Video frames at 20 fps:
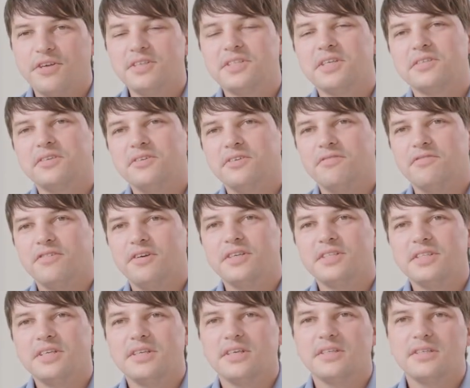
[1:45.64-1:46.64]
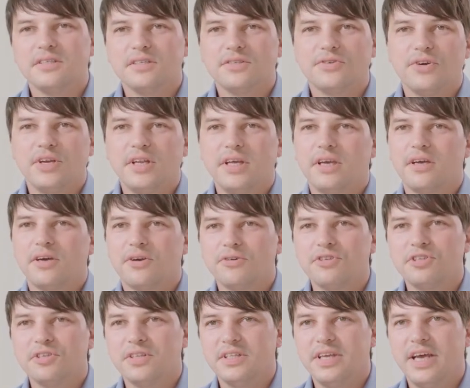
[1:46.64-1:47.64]
us as a university, this is really
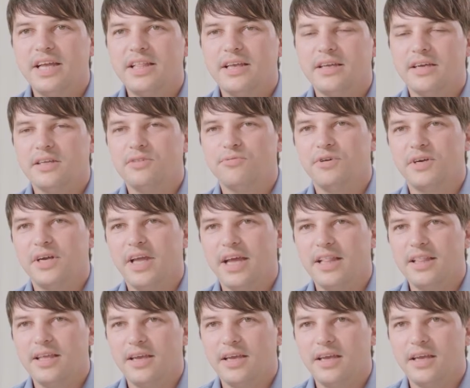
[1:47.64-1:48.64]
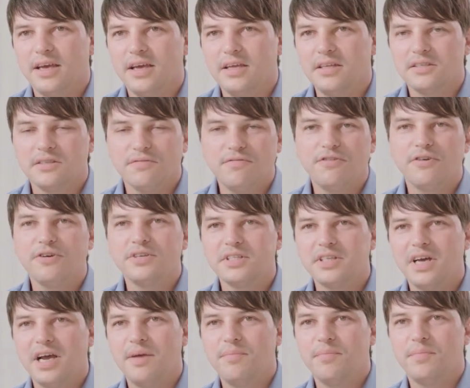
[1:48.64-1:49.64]
crucial data that we're getting. It's the first
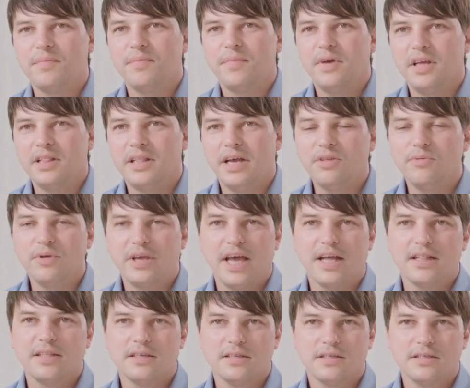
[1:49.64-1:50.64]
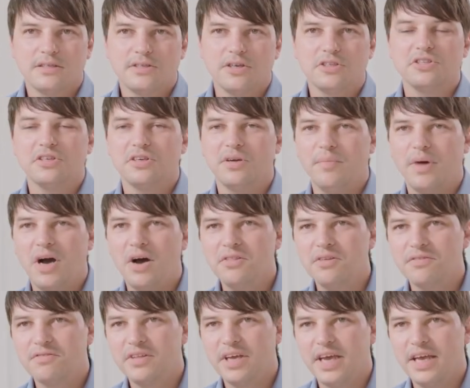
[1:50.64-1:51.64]
time that we get such an amount
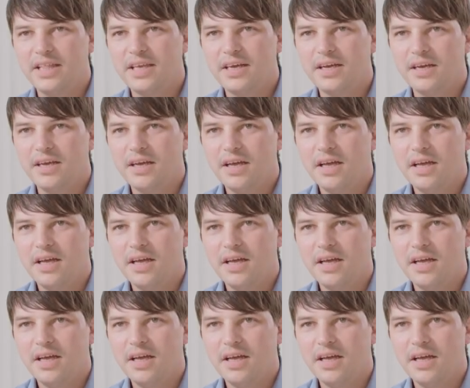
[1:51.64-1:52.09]
of data,